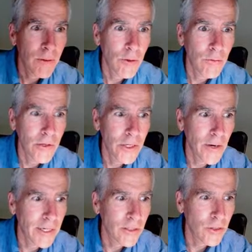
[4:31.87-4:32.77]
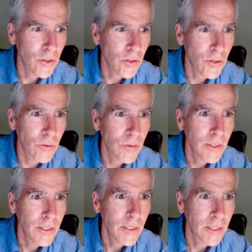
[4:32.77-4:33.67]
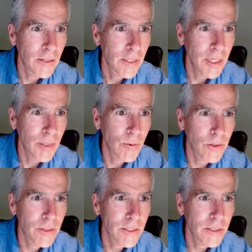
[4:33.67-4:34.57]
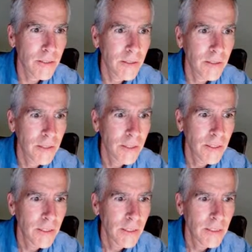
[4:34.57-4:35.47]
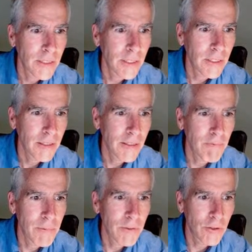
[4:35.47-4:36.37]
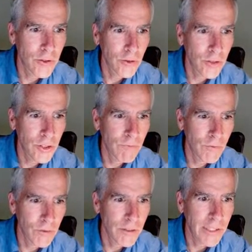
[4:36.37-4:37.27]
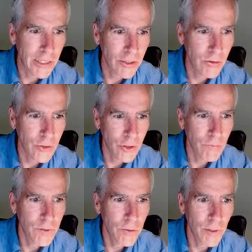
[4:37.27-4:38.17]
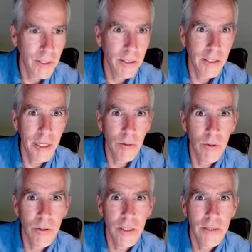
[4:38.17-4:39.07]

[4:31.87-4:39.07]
Over here I can show you in the keywords. See, they're searching for sectional sofas related keywords.